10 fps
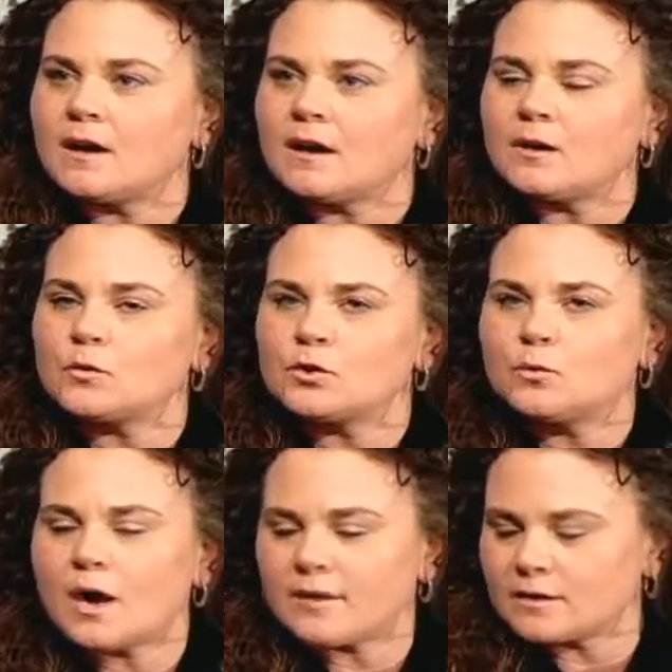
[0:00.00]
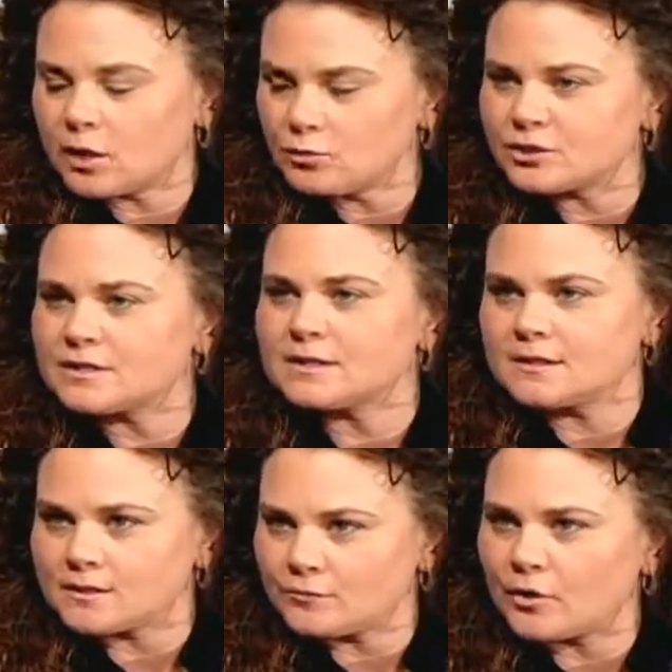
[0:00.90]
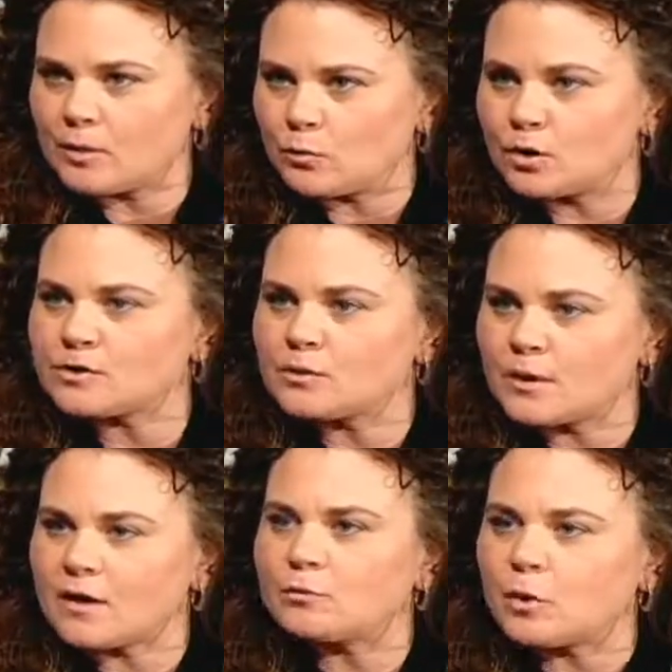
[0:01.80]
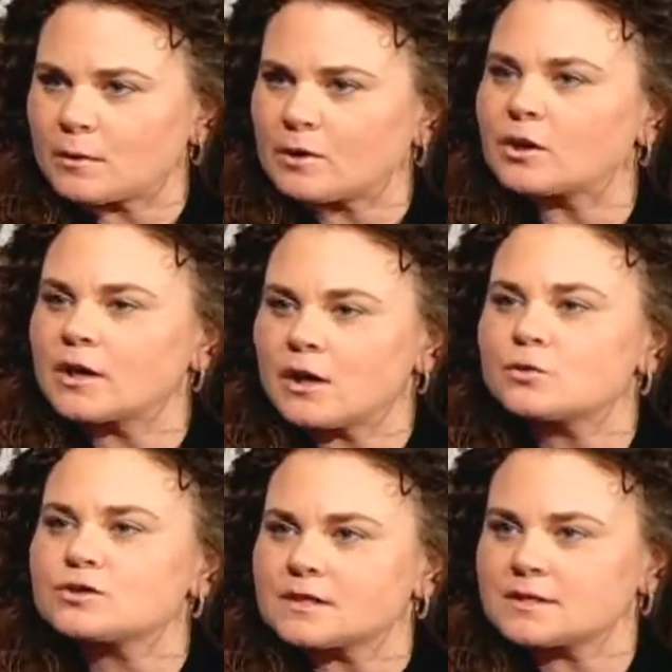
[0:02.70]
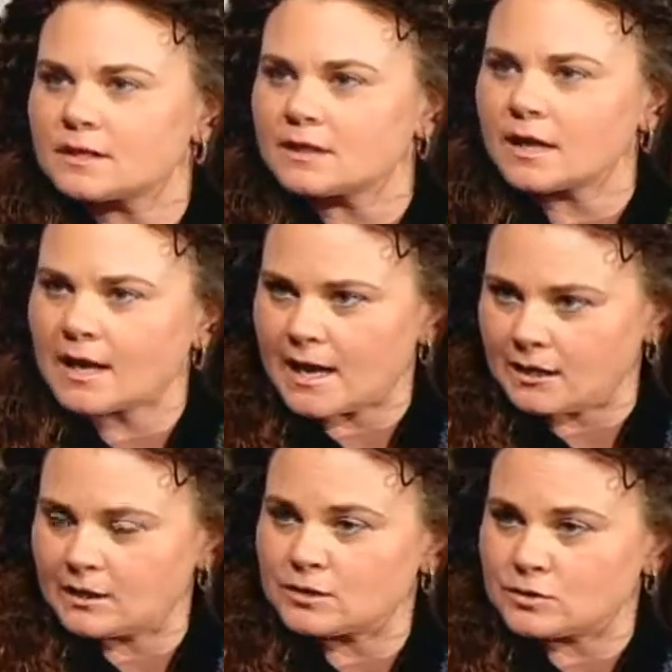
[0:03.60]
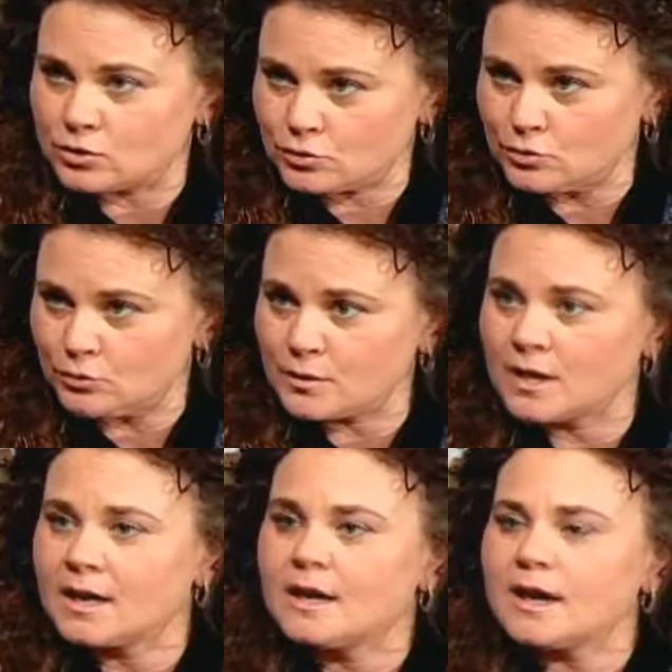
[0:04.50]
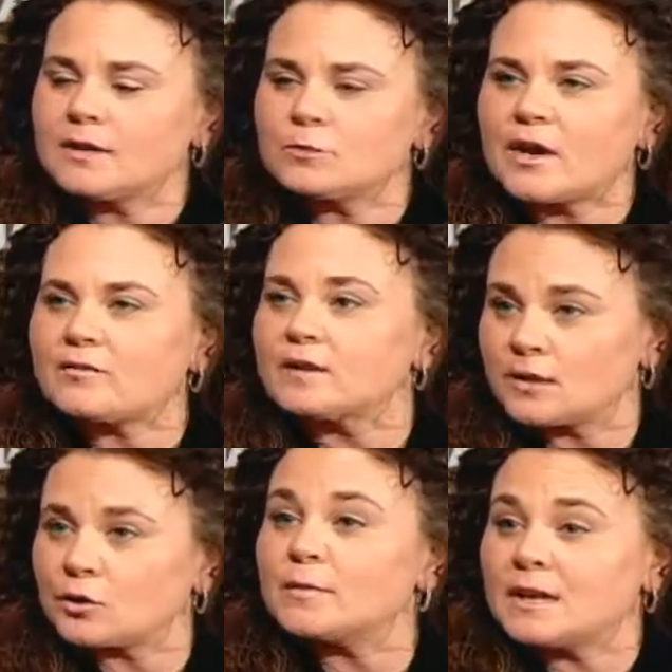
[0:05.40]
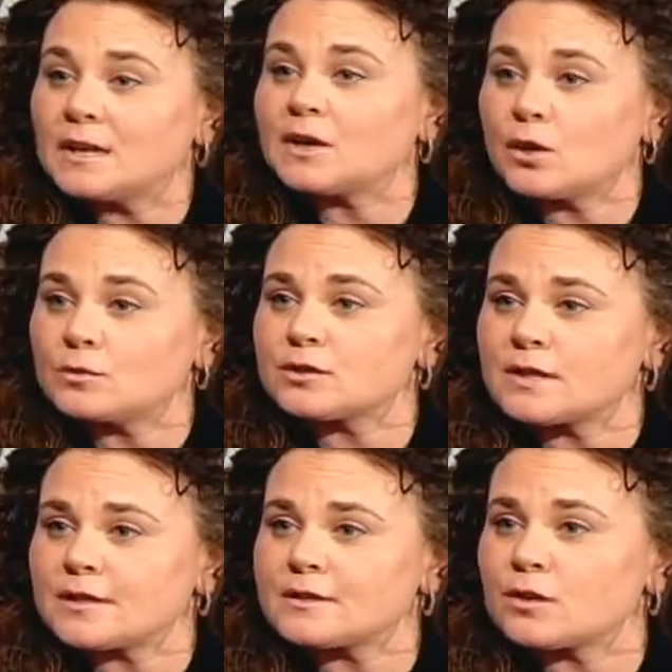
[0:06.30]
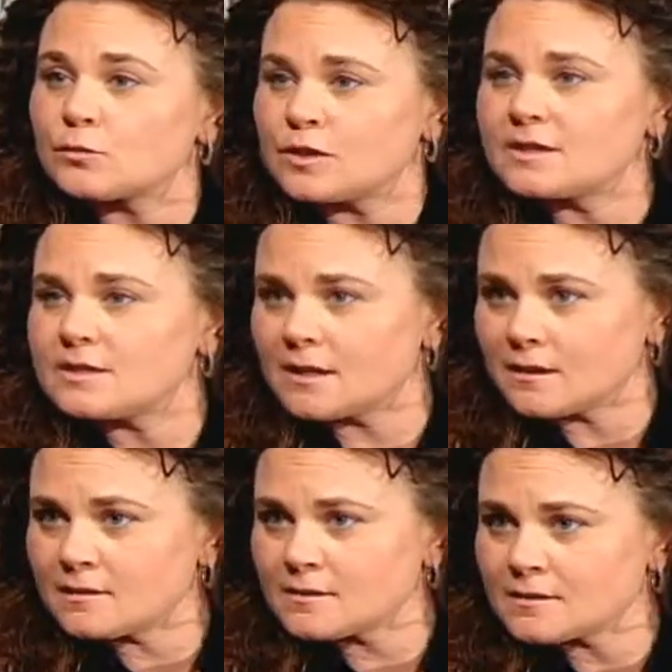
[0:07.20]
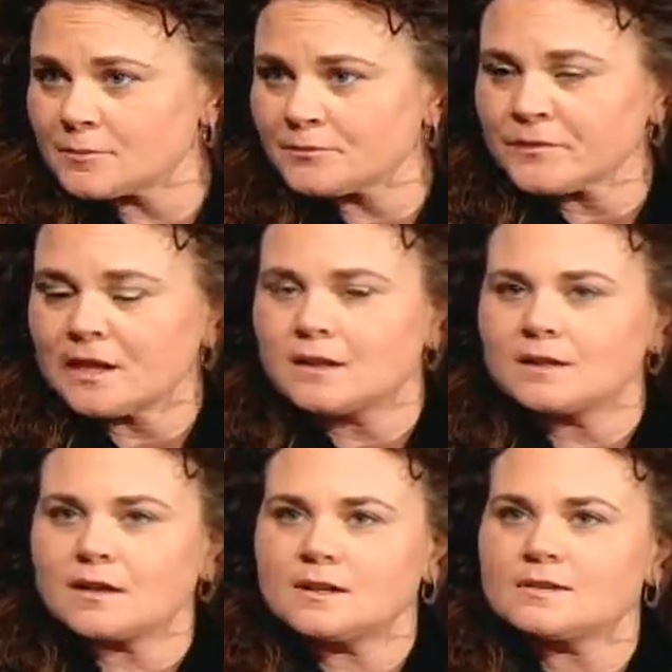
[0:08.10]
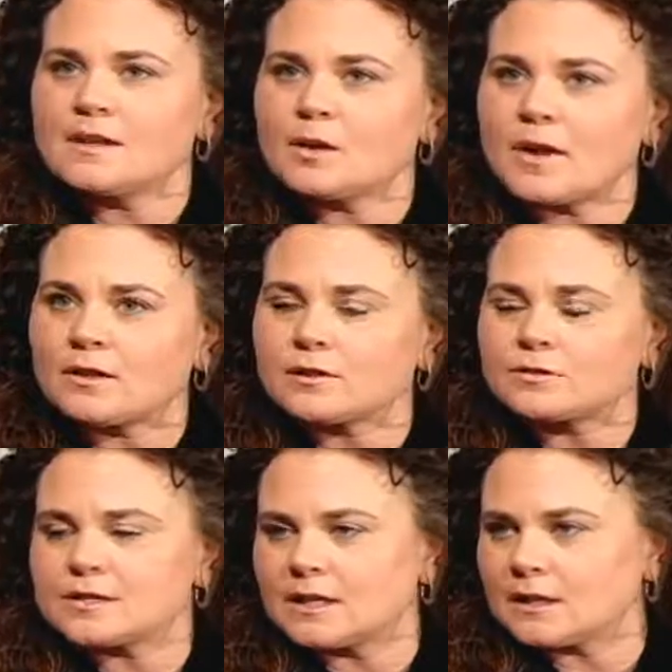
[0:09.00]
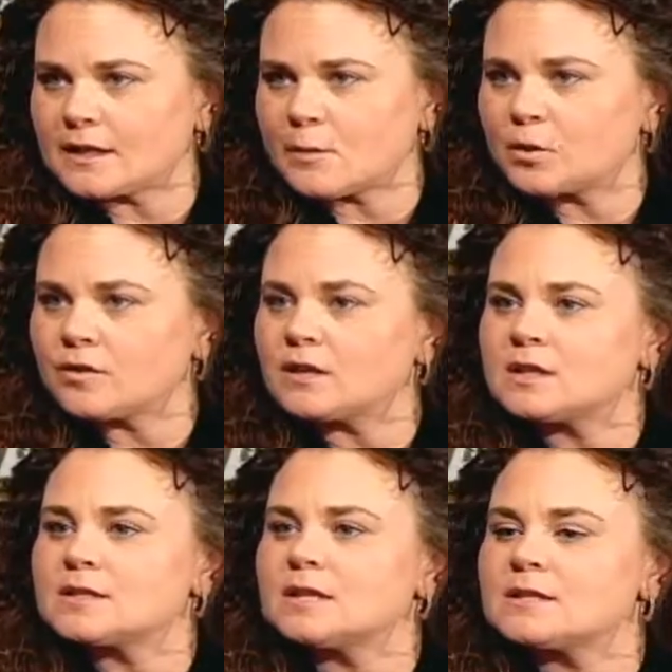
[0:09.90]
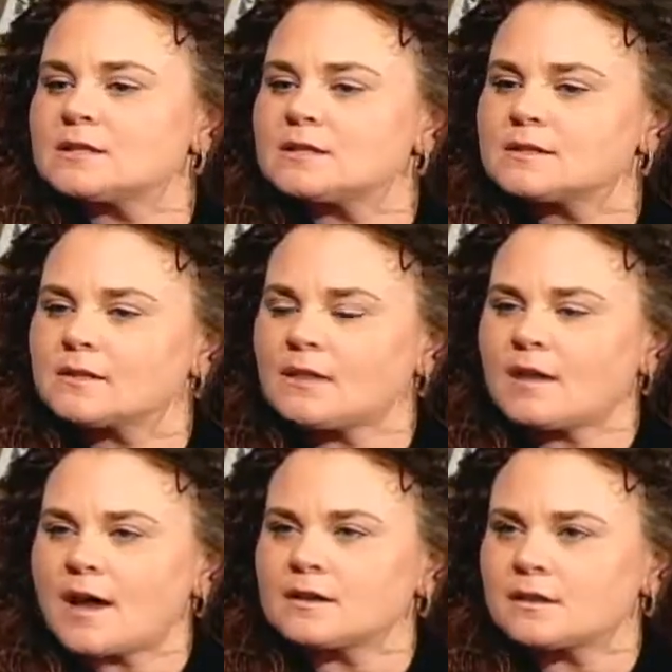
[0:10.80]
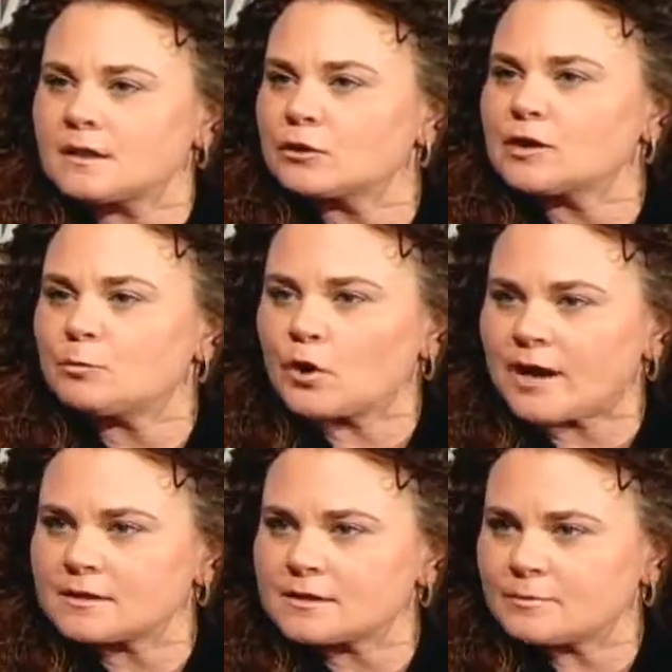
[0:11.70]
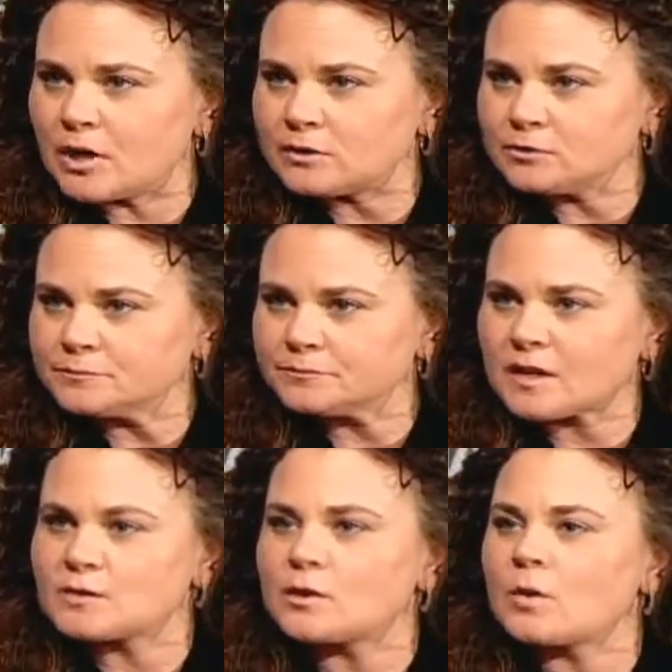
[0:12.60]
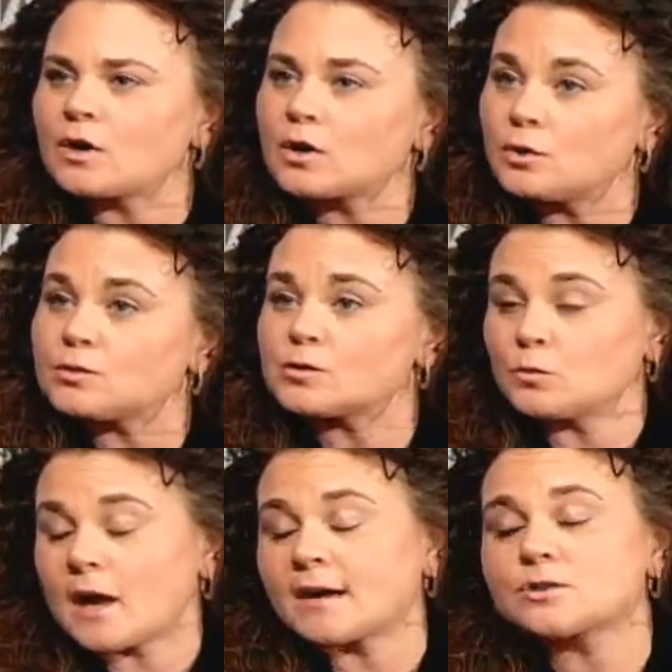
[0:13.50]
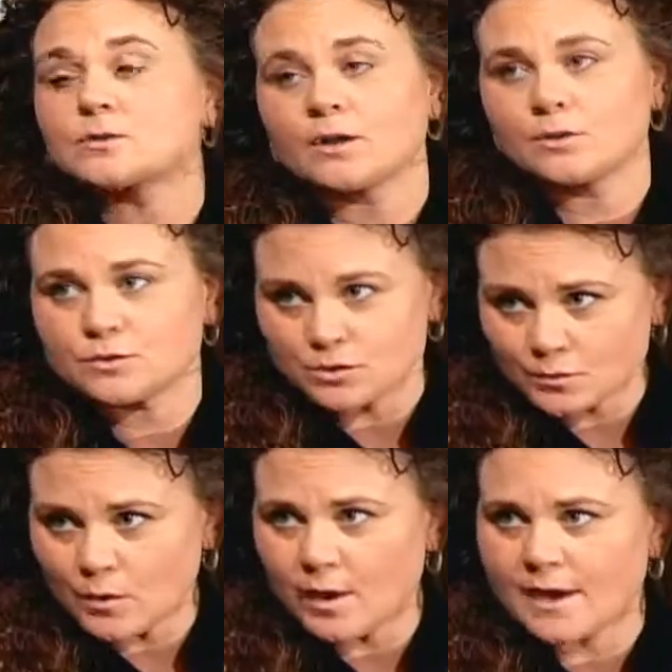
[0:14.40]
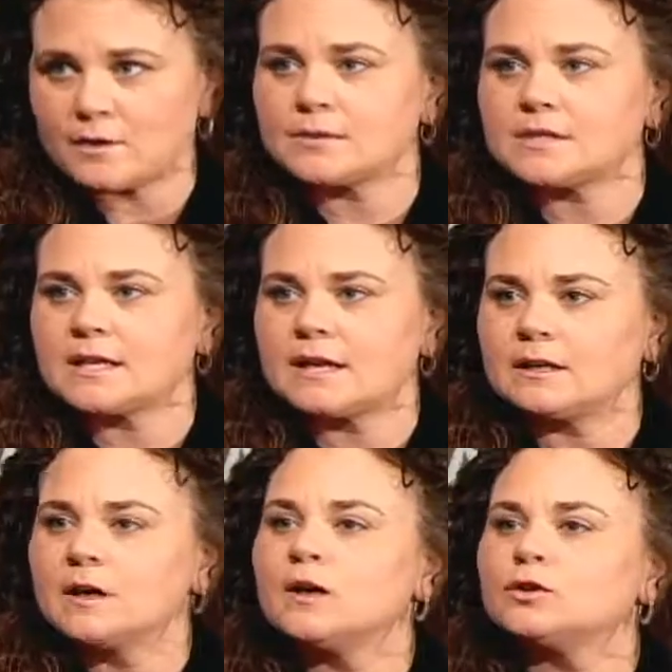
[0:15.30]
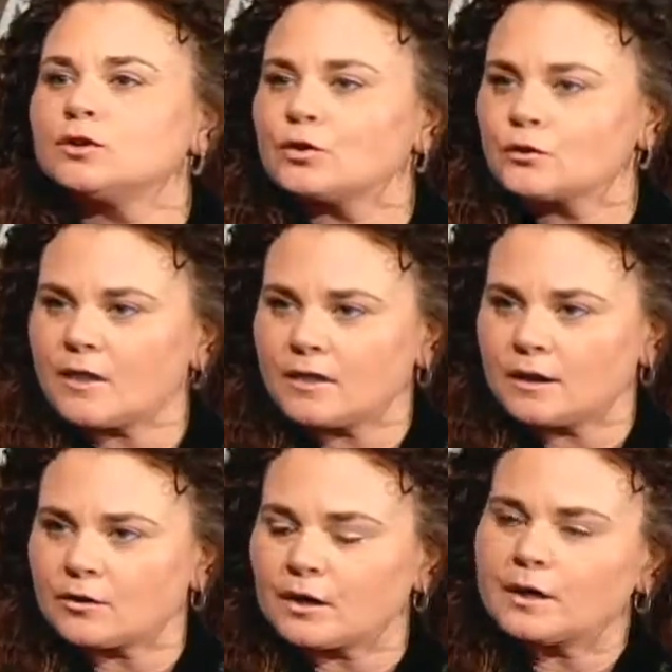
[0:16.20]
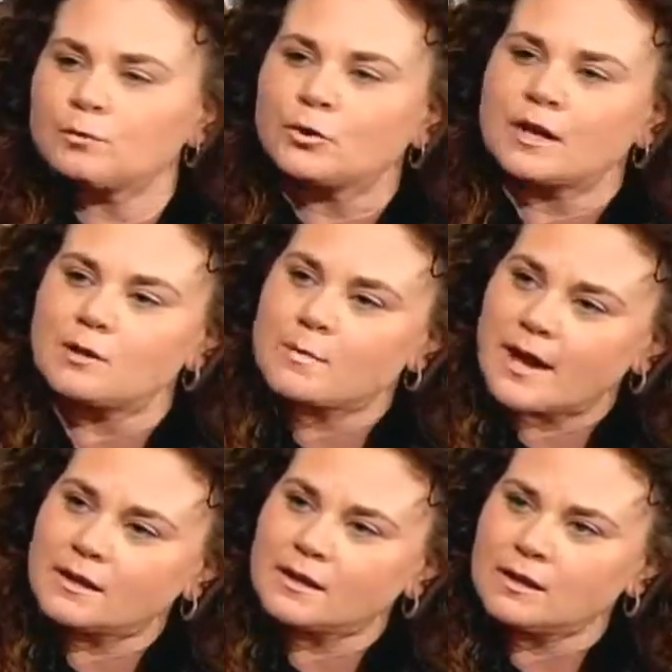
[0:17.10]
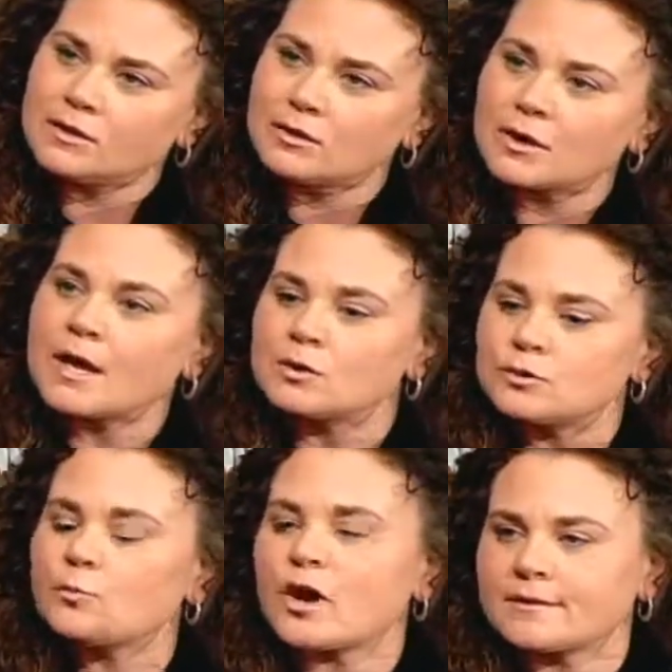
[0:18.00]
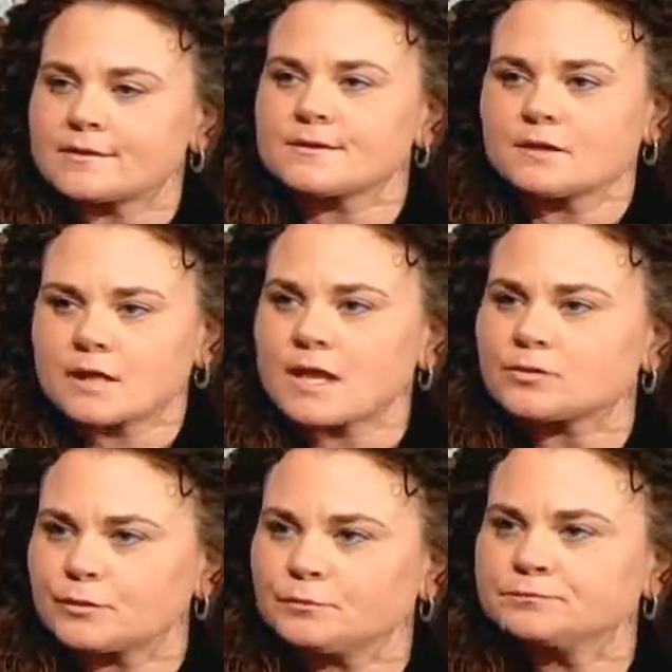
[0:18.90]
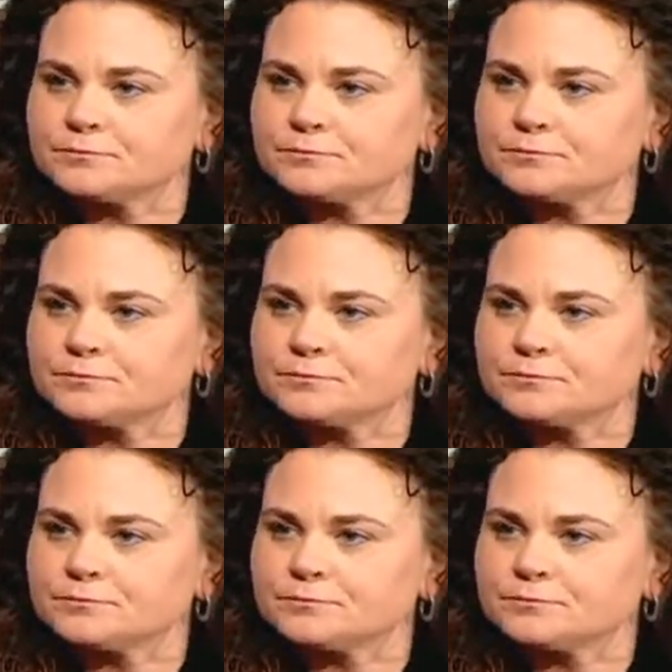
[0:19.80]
You will have coaches in this framework. So we have a primary coach that's a K2, and then we have an intermediate coach that's a 3-6. The nice thing about Literacy Collaborative is it's that theory practice model. So our coaches will actually go to Ohio State, learn theory, bring it back here, and do practice in the classroom.